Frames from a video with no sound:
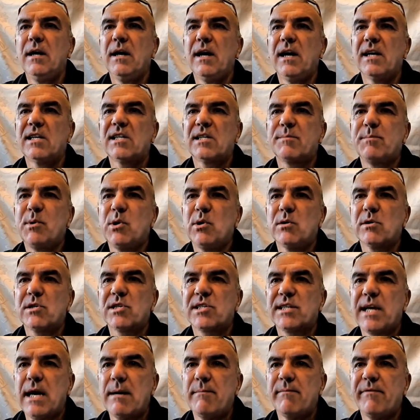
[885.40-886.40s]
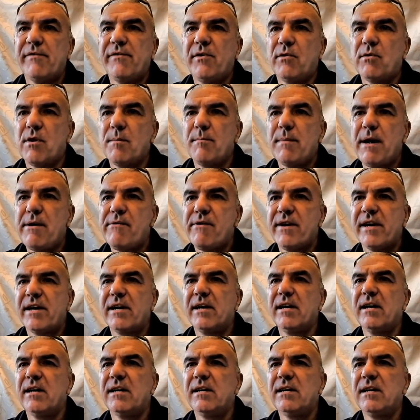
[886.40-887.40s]
A small step for
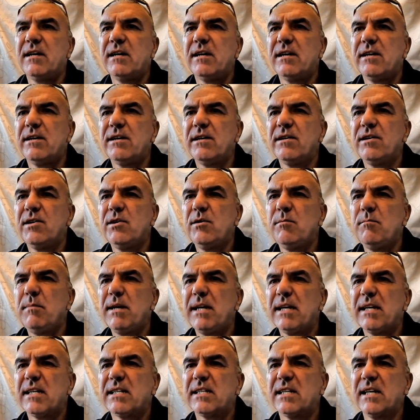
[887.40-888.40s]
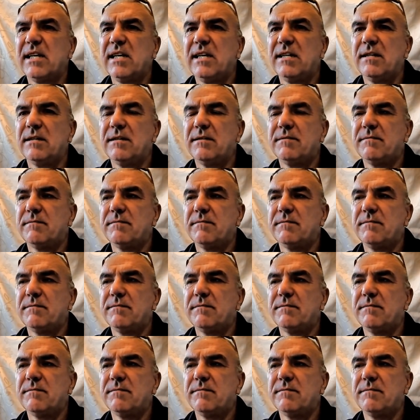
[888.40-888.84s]
American humility.